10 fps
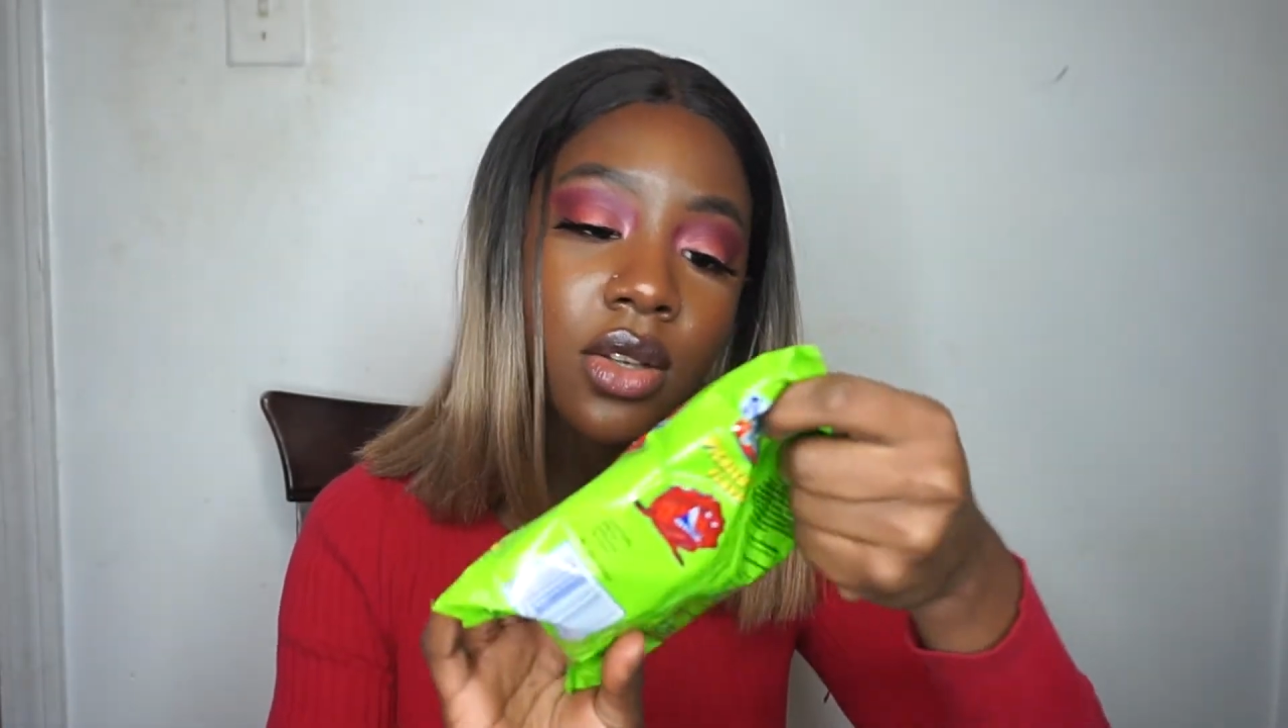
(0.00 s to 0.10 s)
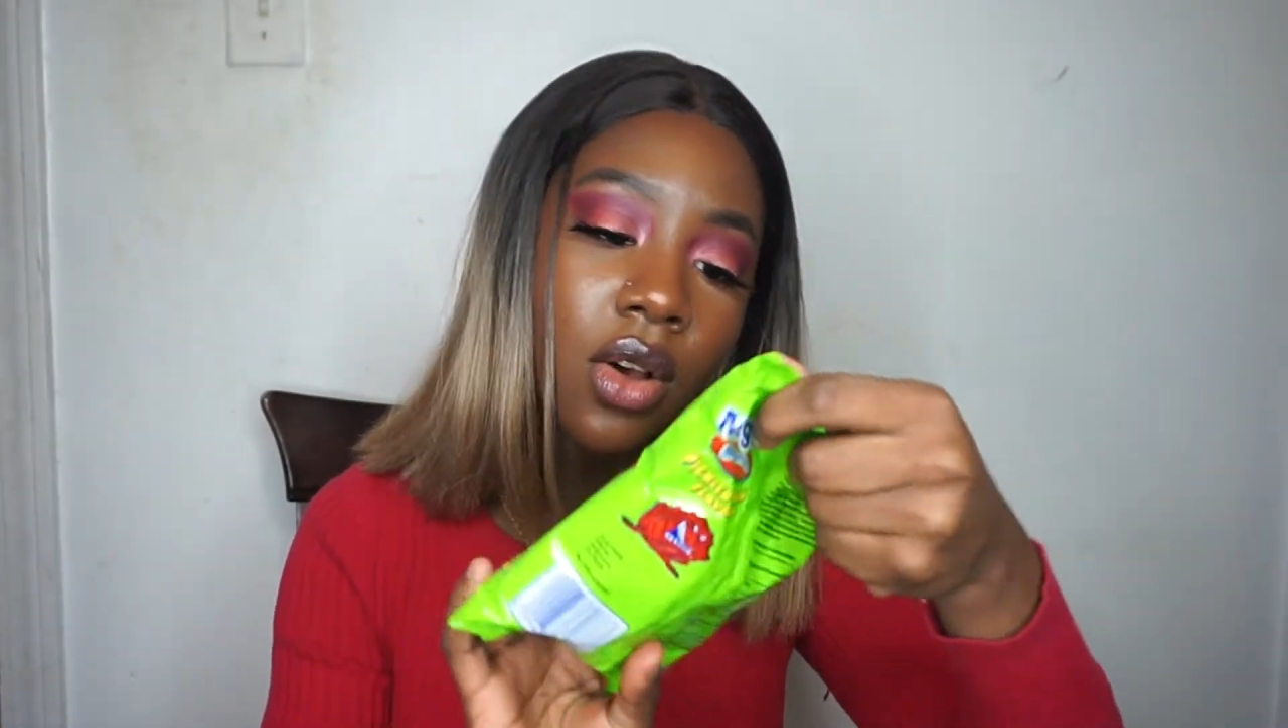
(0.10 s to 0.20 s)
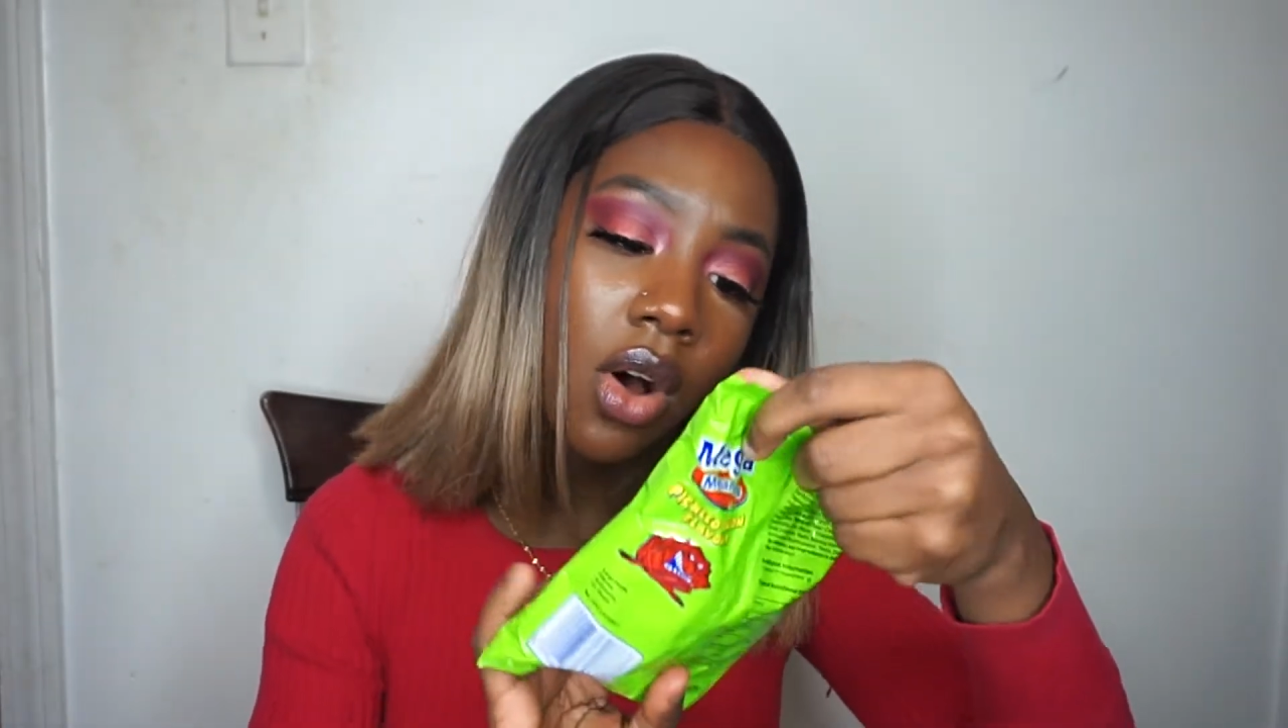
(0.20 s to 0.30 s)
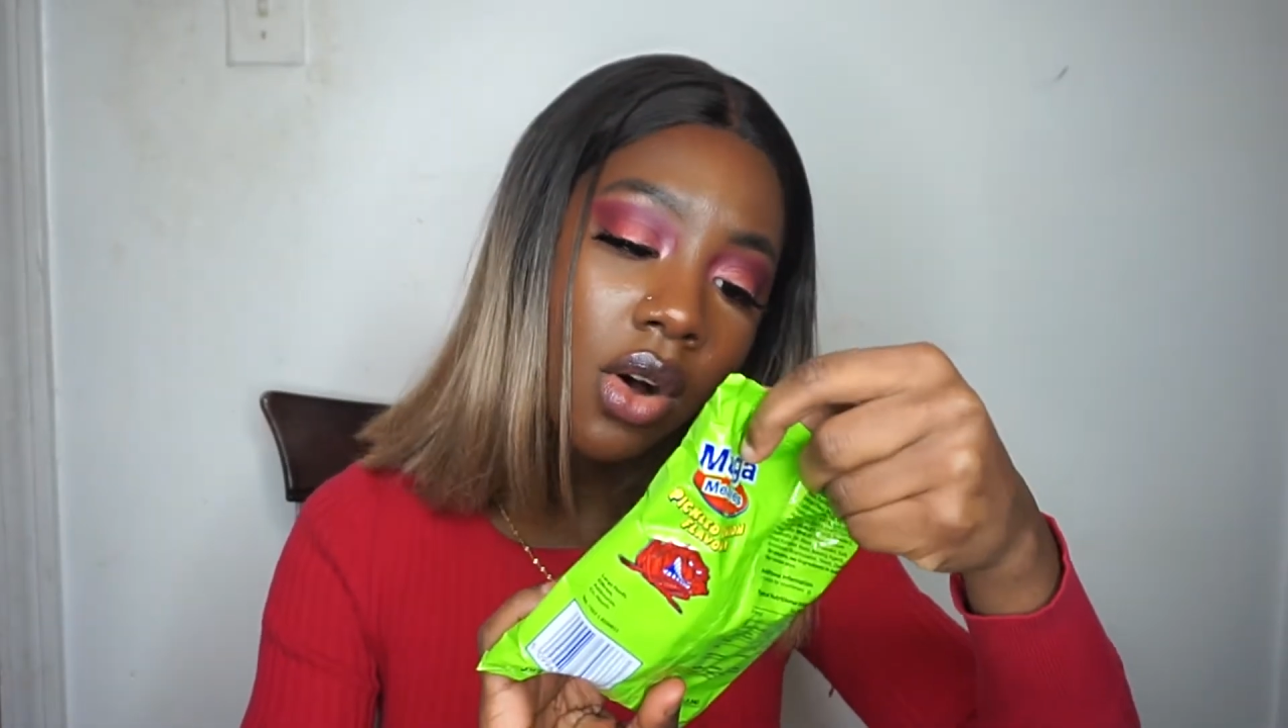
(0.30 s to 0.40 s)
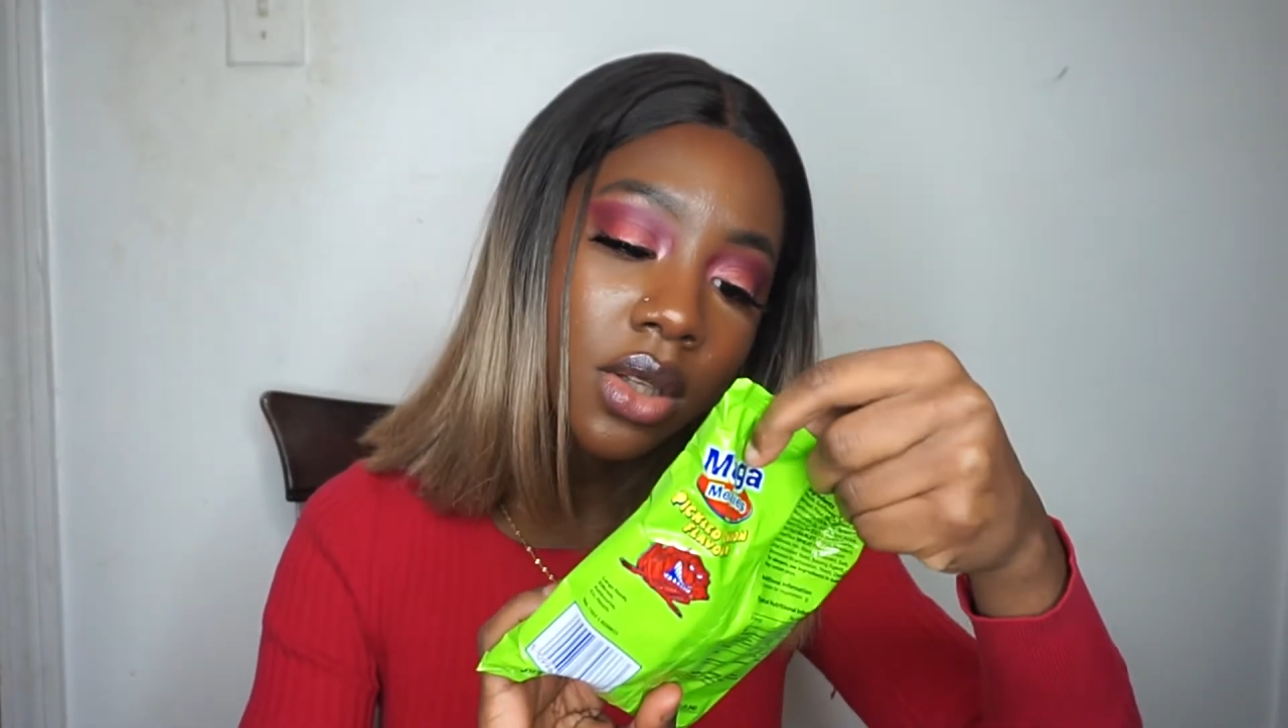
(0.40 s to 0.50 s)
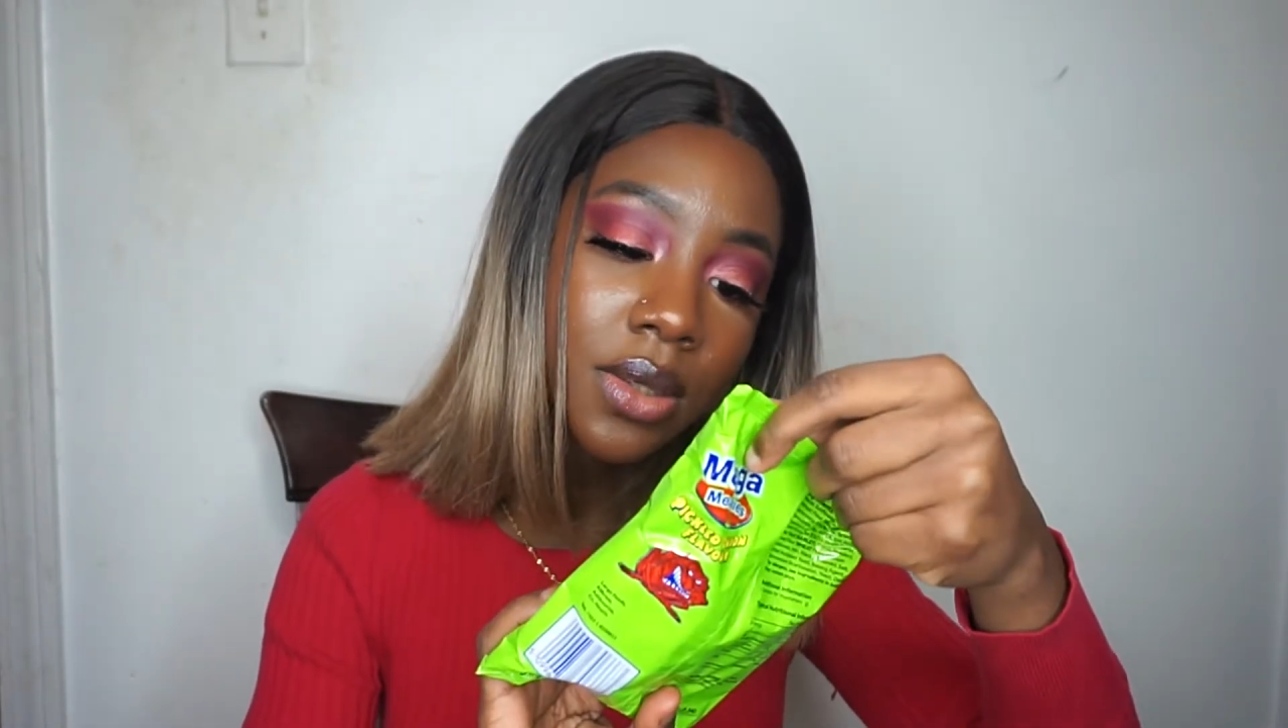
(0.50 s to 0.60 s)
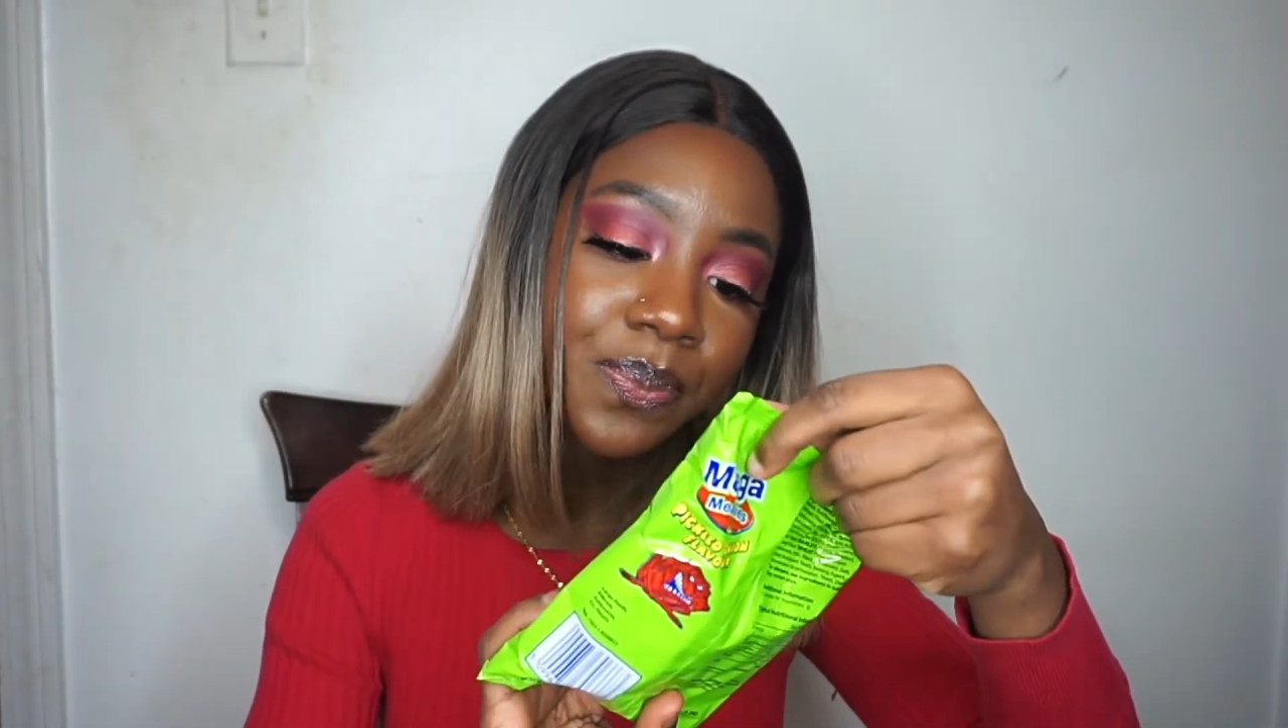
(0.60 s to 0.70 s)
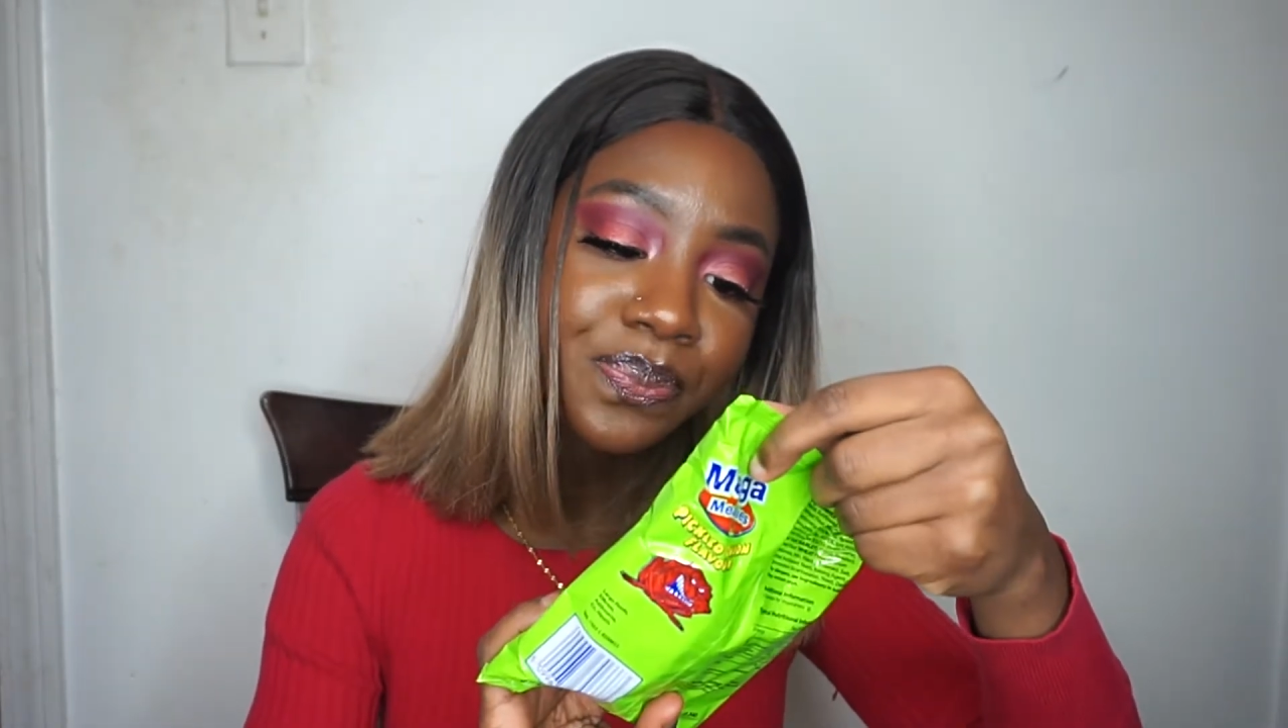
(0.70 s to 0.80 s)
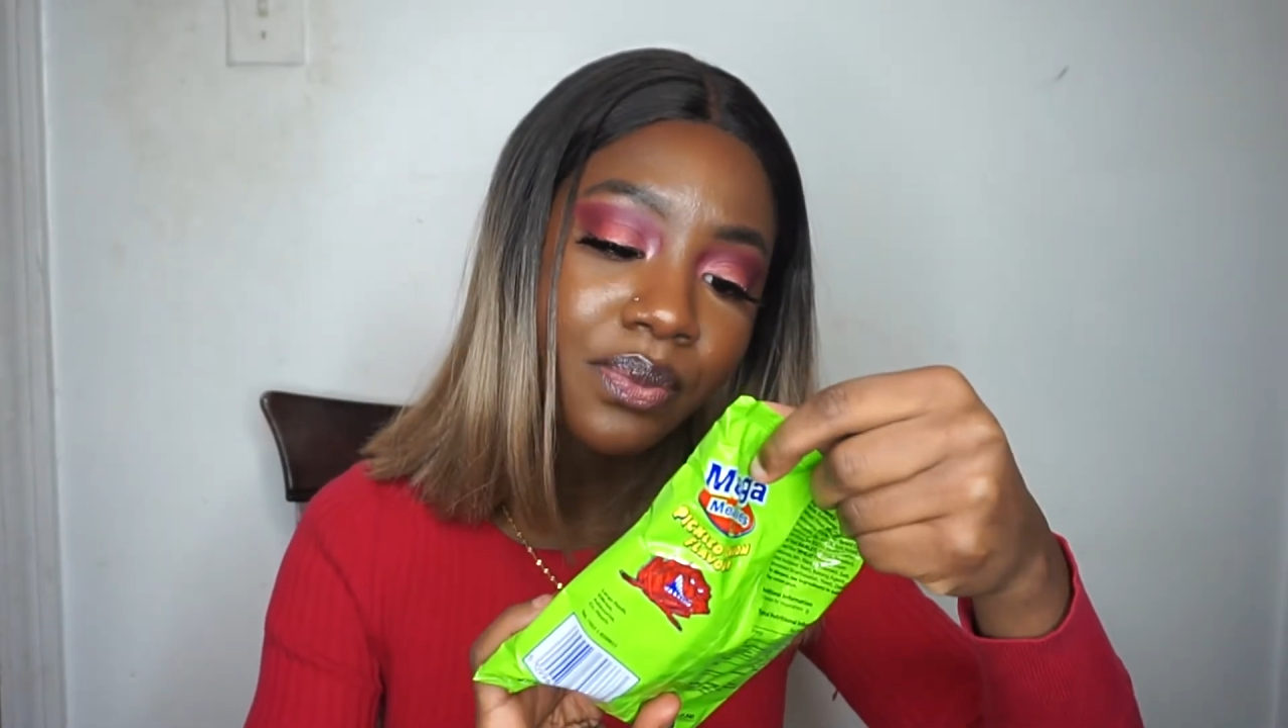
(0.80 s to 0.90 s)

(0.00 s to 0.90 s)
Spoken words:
called